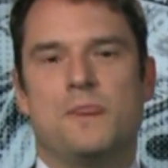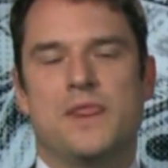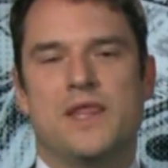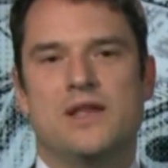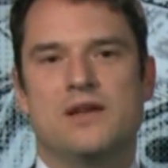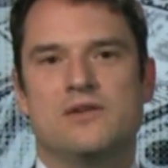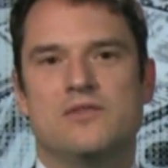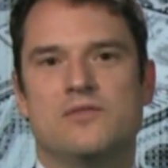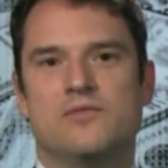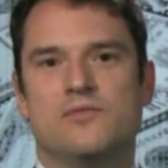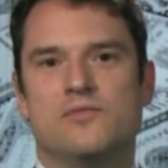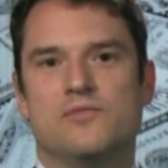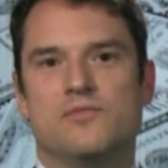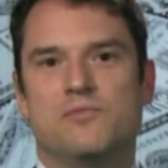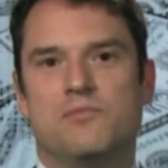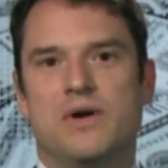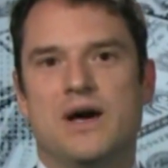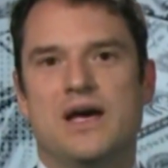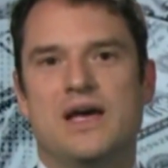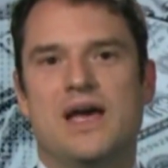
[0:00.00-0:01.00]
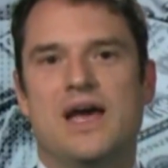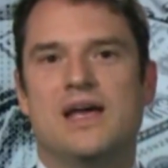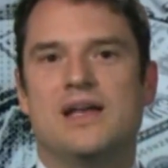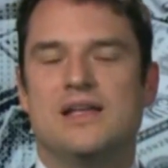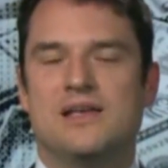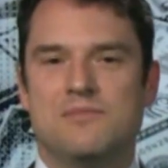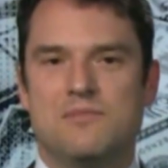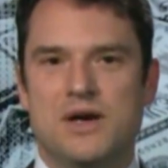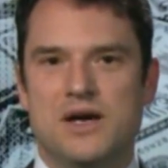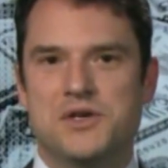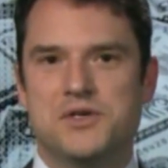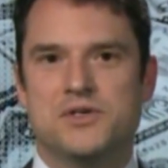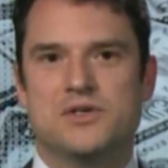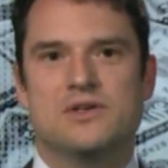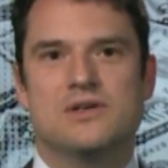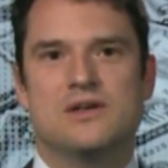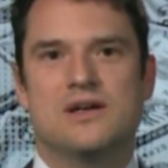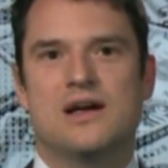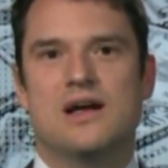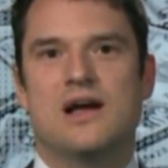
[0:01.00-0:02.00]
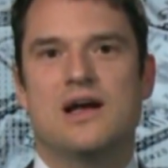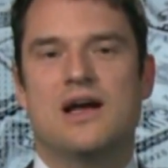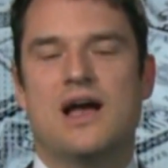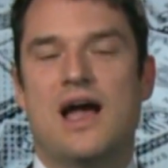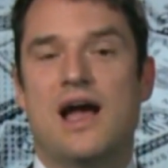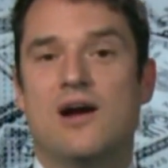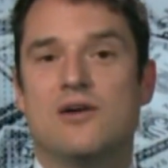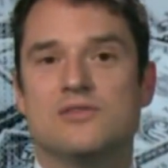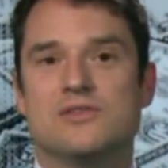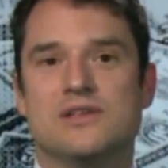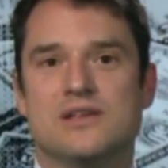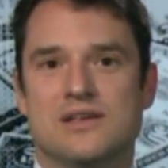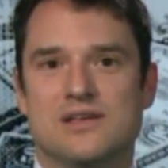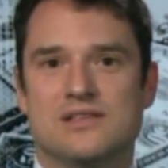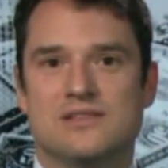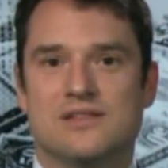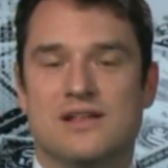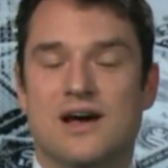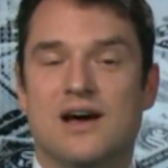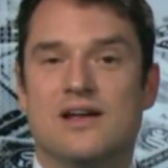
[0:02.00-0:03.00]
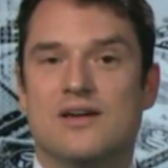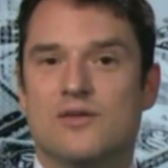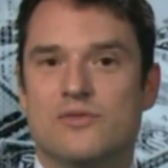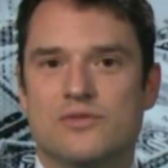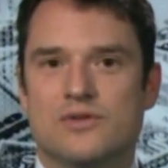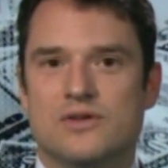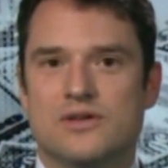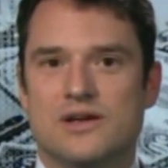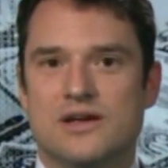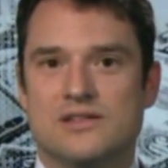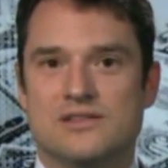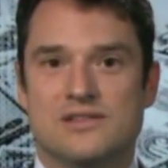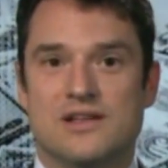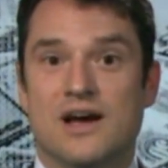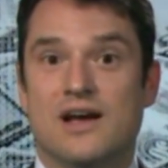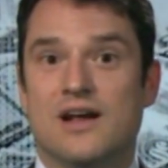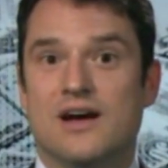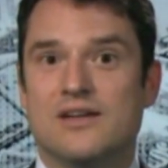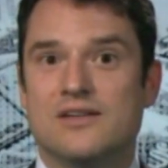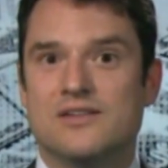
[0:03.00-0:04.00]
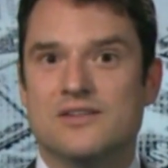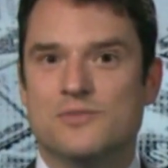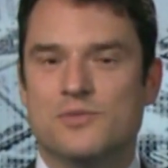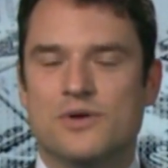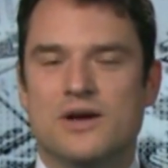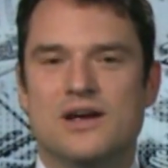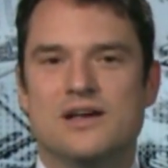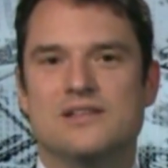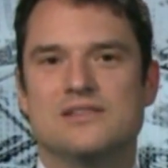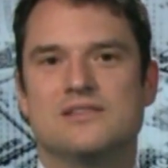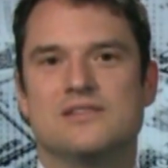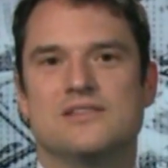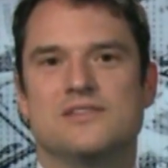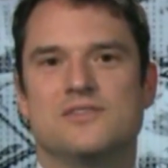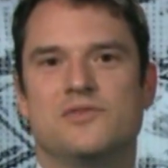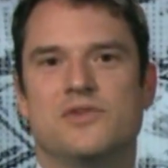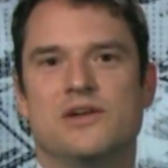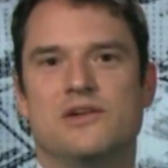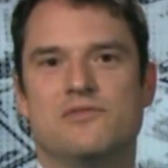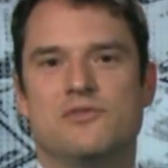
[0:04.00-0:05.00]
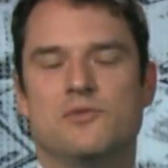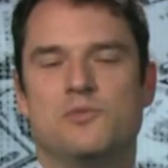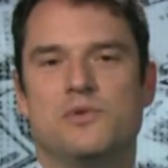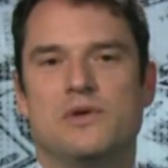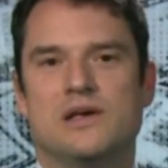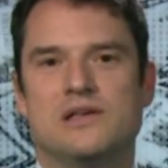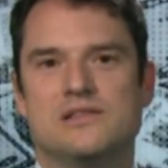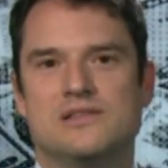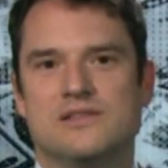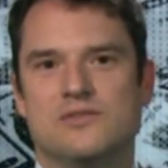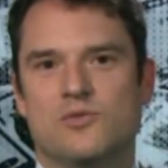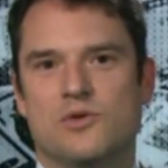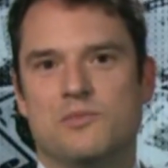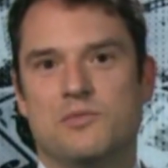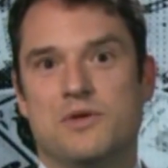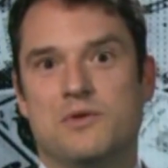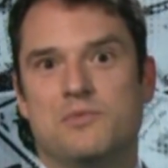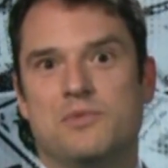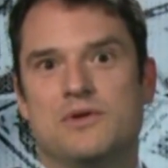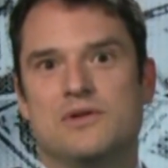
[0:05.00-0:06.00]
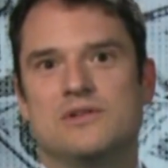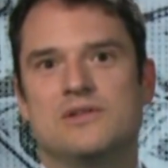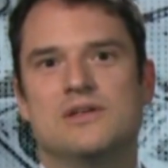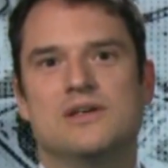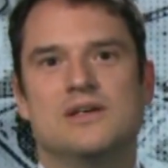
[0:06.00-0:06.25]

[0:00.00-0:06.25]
you know, by any measure, housing is not underpriced. There's very few places where people,